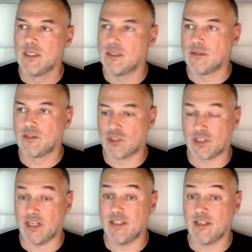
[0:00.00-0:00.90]
just
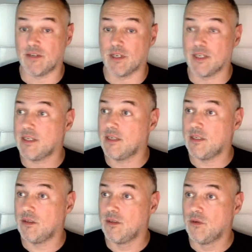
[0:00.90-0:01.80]
anything really,
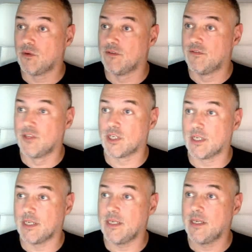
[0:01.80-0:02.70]
you could
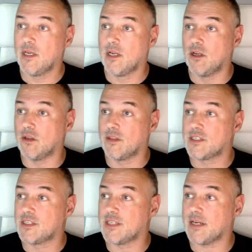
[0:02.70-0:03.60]
visually look, this
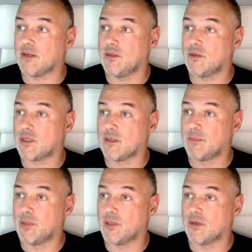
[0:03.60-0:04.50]
is how you're going to
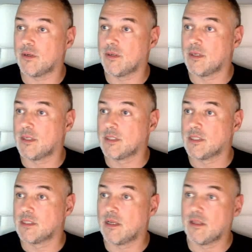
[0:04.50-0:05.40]
put,
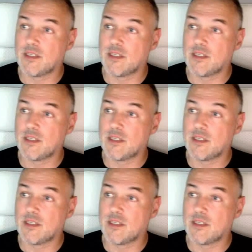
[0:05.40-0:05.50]
this